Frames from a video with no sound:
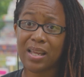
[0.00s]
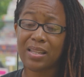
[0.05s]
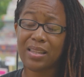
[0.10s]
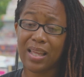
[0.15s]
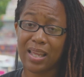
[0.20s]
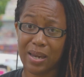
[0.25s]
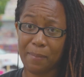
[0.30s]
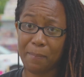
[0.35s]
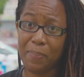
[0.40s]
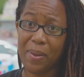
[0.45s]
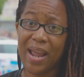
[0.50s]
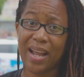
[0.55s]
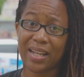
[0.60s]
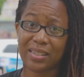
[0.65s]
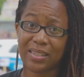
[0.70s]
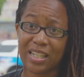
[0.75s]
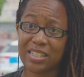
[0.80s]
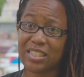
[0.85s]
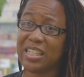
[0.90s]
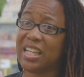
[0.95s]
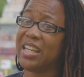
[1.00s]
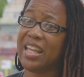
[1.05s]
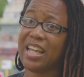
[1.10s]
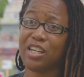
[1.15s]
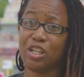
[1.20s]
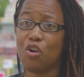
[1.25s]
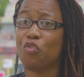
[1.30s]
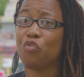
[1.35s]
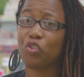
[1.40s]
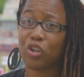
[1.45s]
that impact us and they
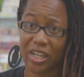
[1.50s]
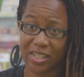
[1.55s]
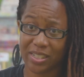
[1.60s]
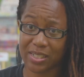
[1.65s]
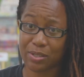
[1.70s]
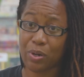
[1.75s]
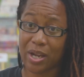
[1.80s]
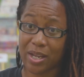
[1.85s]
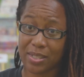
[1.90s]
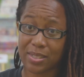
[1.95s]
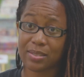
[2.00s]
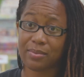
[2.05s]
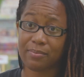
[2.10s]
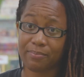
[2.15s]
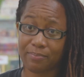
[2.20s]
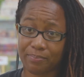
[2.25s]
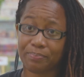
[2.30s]
don't relate to us.